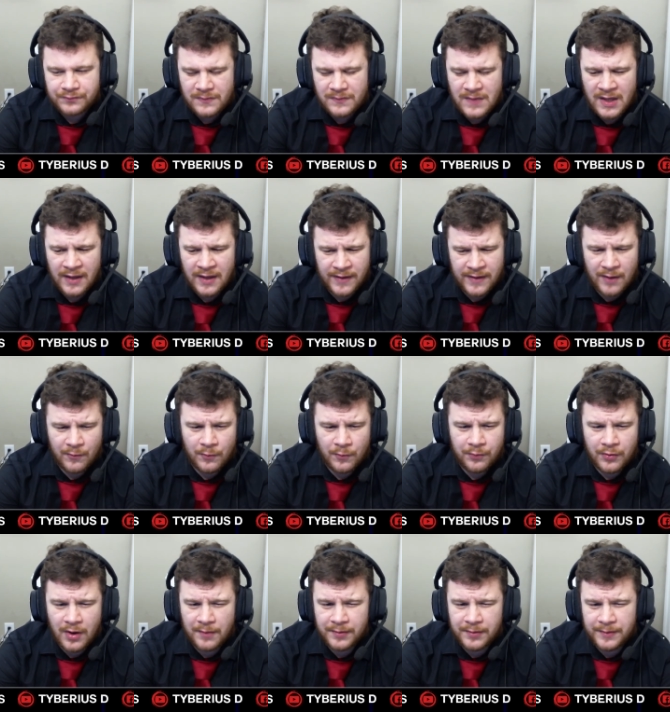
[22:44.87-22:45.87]
And that will
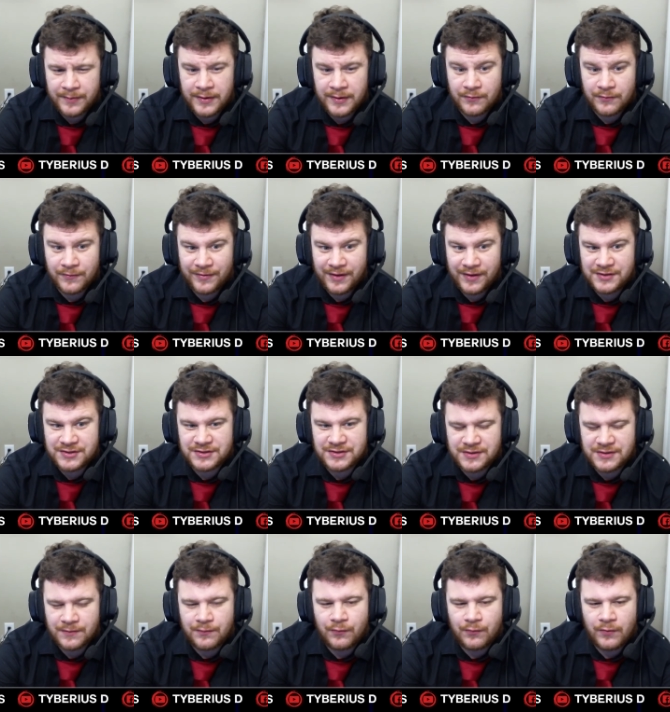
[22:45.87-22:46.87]
probably be the
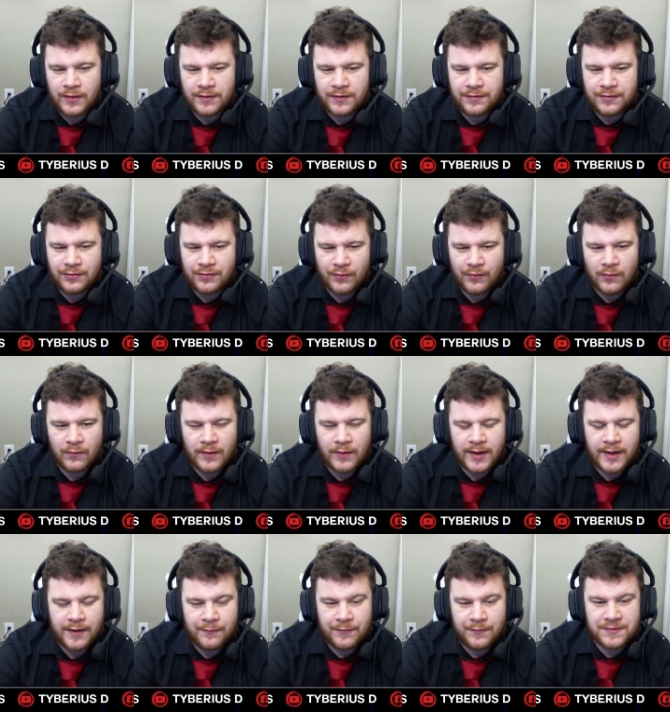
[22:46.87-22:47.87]
relationship with
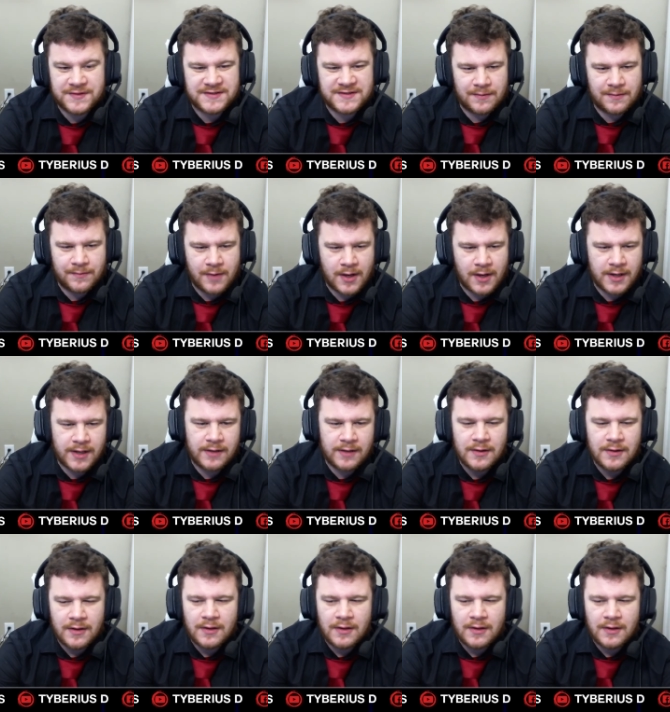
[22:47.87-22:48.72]
Norway, with somebody.